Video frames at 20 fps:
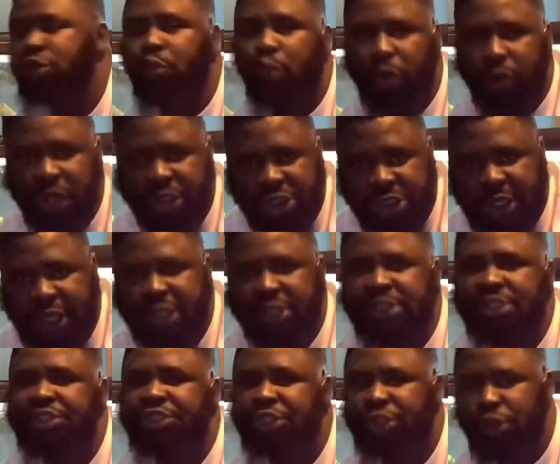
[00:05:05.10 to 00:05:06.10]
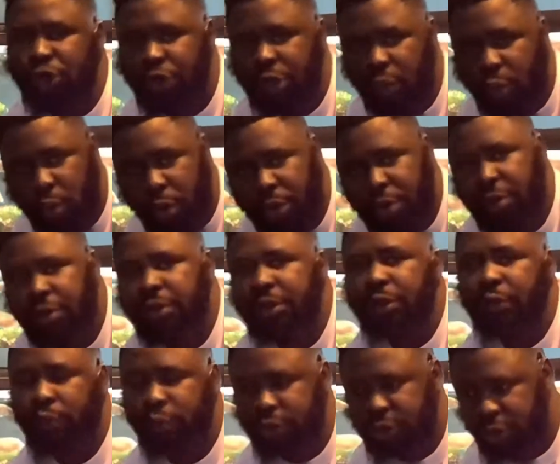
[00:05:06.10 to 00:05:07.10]
water changes, you know, your water
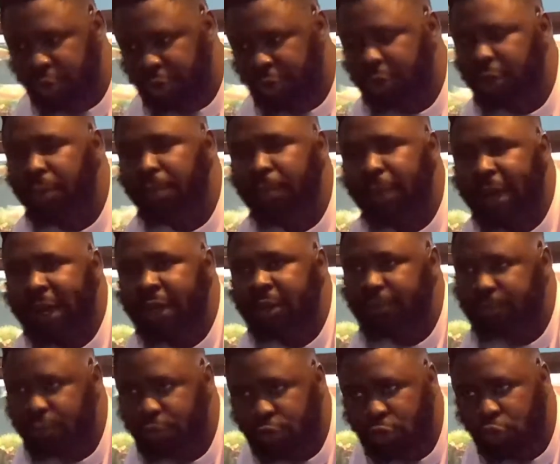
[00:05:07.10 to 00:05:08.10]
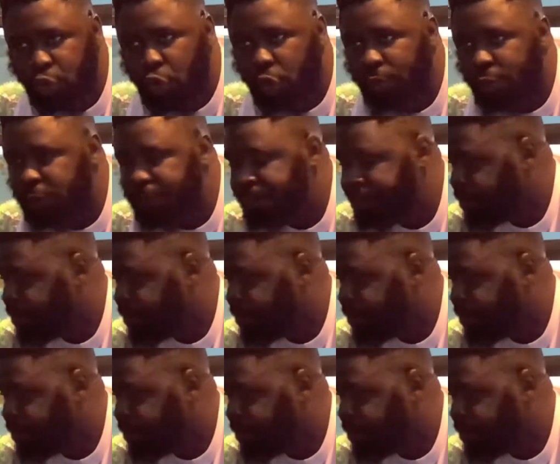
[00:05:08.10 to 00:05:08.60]
will gonna come back to normal.